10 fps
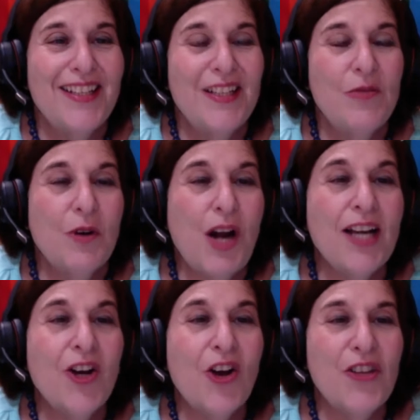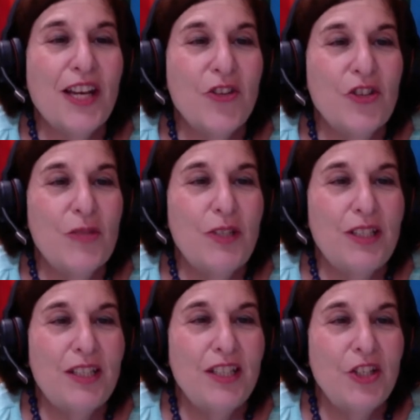the, what I call the L G B
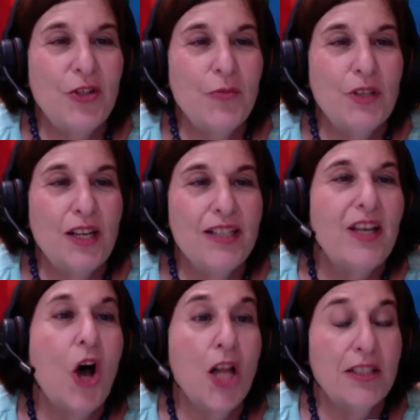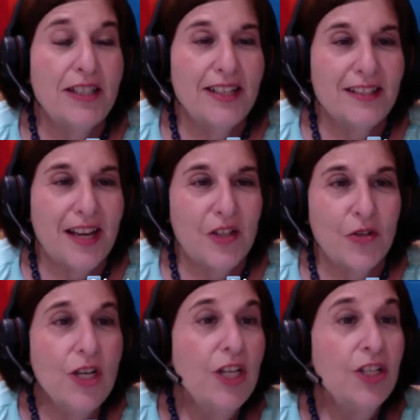T Q plus holiday cycle.